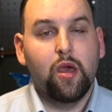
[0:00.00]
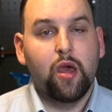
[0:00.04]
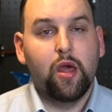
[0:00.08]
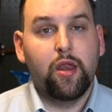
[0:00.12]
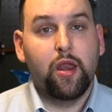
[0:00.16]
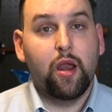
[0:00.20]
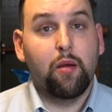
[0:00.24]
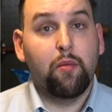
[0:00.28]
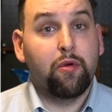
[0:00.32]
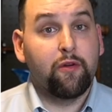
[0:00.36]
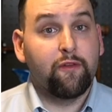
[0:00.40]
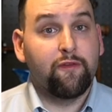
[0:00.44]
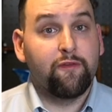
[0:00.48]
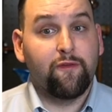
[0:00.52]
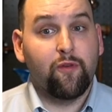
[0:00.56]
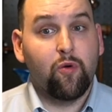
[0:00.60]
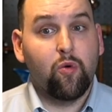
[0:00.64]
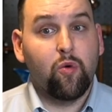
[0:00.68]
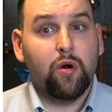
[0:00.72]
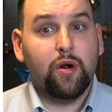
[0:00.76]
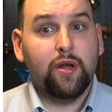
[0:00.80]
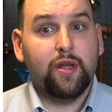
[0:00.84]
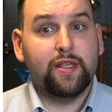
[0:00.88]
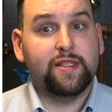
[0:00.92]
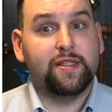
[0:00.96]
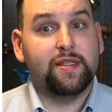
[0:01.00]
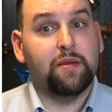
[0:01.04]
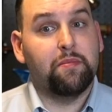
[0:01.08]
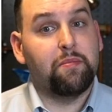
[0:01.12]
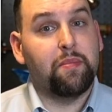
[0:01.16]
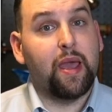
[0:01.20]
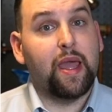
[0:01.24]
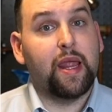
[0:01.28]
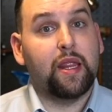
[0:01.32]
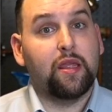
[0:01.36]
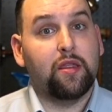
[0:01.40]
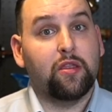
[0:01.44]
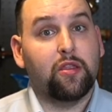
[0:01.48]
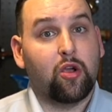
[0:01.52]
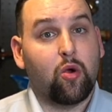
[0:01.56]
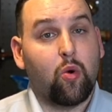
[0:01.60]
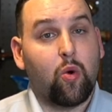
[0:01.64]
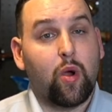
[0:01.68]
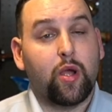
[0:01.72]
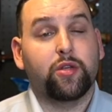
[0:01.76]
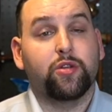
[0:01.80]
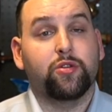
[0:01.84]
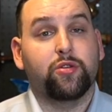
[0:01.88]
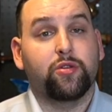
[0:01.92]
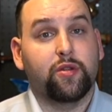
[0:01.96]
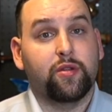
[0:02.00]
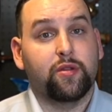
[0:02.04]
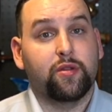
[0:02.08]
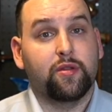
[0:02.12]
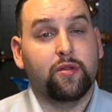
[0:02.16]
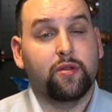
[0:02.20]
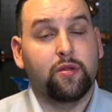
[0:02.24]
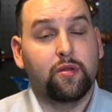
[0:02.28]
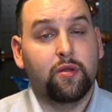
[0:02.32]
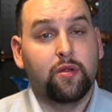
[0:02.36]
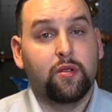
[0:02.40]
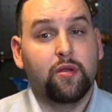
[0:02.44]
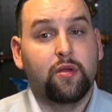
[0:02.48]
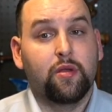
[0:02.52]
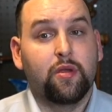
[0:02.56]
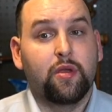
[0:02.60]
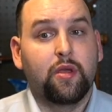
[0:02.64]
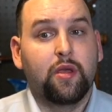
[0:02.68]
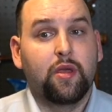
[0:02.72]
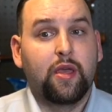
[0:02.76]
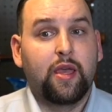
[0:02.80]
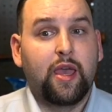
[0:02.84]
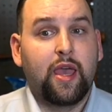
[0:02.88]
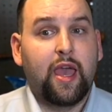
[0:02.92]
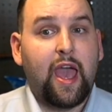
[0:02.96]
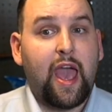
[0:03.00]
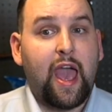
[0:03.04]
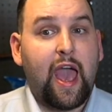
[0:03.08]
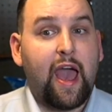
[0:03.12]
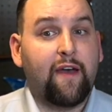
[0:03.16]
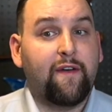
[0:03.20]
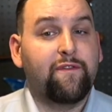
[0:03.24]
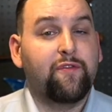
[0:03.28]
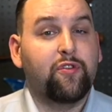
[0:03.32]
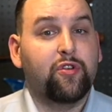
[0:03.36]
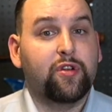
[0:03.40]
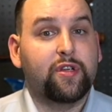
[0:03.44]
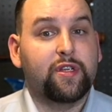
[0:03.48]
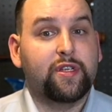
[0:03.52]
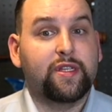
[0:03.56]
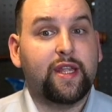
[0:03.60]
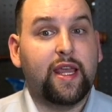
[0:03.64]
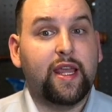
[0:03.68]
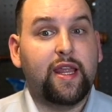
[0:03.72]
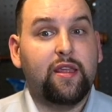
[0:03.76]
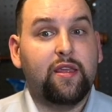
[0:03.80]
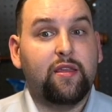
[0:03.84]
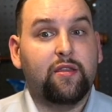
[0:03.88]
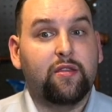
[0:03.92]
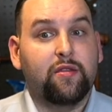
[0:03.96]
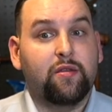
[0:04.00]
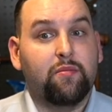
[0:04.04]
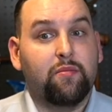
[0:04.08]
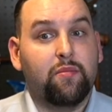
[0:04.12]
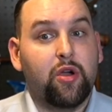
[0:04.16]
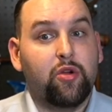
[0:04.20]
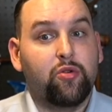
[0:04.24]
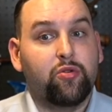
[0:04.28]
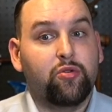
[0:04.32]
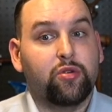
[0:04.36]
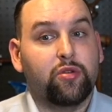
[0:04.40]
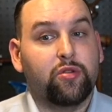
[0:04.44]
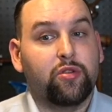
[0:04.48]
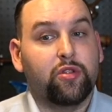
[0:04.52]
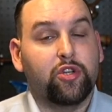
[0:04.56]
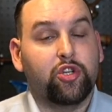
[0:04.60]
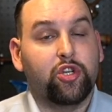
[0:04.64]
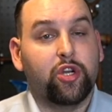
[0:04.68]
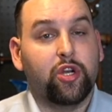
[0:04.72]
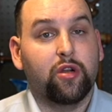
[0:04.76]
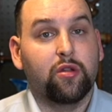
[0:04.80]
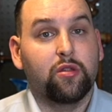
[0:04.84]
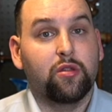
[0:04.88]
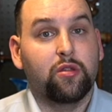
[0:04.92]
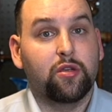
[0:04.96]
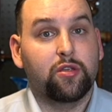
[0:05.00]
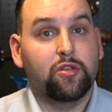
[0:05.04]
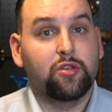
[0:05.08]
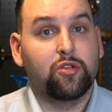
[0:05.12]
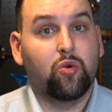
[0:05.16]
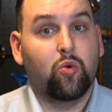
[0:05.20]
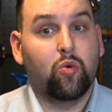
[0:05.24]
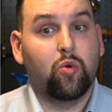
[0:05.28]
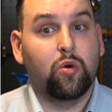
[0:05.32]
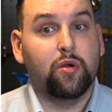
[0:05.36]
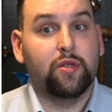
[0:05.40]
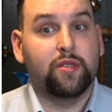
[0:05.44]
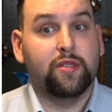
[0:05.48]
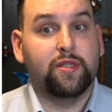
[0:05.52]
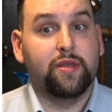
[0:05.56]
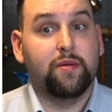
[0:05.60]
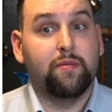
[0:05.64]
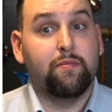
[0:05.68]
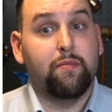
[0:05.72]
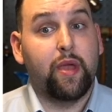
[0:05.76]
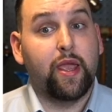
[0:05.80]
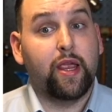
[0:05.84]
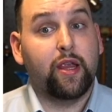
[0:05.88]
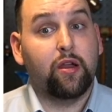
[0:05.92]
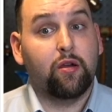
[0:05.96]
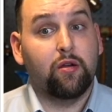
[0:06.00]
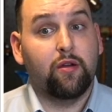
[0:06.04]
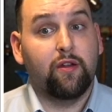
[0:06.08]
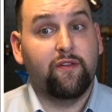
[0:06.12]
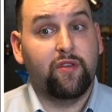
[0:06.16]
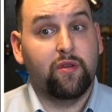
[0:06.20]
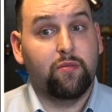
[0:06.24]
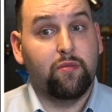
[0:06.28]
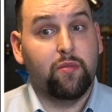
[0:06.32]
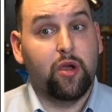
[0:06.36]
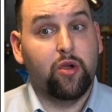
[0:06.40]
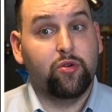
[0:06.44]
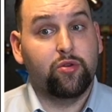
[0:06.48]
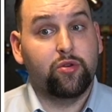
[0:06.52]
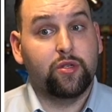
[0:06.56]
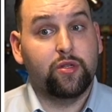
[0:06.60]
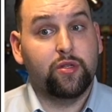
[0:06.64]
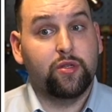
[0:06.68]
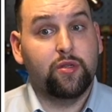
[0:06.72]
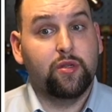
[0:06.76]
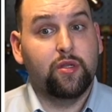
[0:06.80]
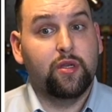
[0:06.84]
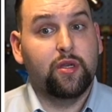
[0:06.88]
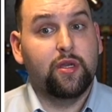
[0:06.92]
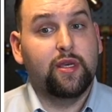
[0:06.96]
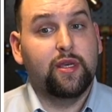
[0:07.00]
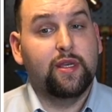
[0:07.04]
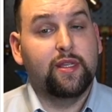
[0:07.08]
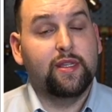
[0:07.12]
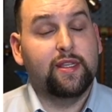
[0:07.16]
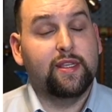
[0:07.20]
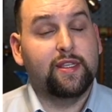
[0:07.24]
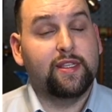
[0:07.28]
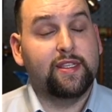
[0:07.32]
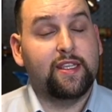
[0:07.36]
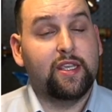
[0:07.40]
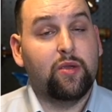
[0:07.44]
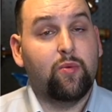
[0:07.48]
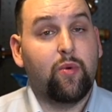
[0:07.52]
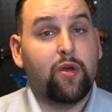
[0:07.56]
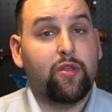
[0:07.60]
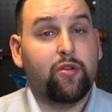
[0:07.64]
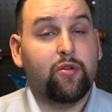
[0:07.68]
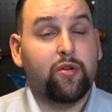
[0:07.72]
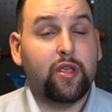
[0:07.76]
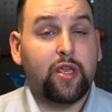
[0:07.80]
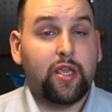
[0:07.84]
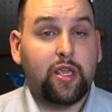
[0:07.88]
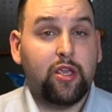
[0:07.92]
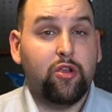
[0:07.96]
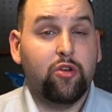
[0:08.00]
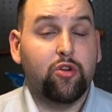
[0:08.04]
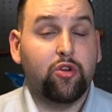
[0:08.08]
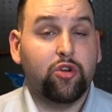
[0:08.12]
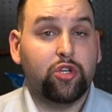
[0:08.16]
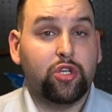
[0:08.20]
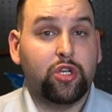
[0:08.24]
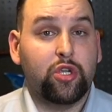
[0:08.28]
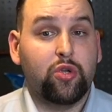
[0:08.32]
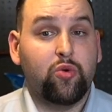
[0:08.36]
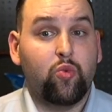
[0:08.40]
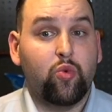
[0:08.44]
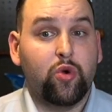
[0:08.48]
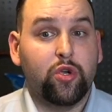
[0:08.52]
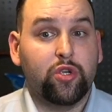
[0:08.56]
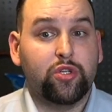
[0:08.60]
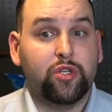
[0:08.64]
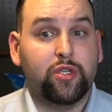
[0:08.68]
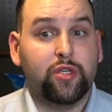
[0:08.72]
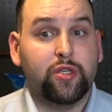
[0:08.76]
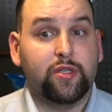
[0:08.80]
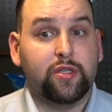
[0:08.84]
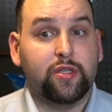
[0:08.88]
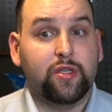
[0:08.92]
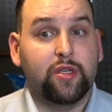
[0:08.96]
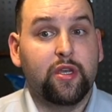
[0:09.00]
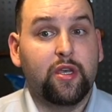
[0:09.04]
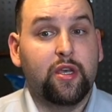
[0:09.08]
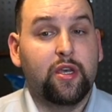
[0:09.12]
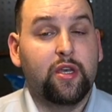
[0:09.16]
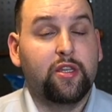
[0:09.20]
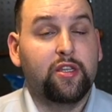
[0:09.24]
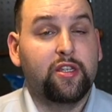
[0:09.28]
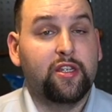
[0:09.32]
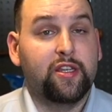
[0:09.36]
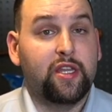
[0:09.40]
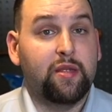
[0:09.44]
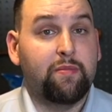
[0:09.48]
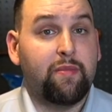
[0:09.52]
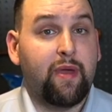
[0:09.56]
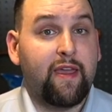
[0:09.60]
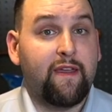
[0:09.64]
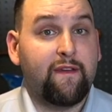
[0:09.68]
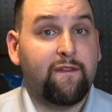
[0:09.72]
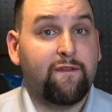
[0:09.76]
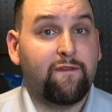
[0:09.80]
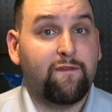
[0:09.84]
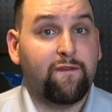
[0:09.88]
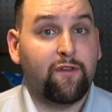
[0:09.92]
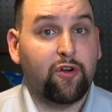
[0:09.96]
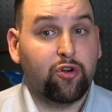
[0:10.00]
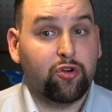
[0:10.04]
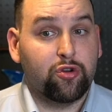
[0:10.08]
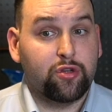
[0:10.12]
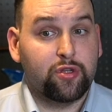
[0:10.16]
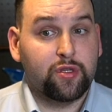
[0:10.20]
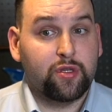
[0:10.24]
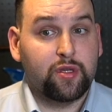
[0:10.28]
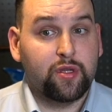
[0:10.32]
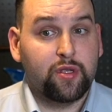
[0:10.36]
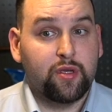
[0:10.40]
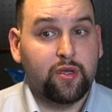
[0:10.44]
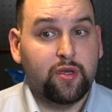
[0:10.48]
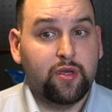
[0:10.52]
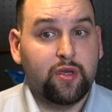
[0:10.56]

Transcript: Number 4 is debating the question. After stating the motion, the chair looks towards the maker of the motion to see whether he or she wishes to debate first.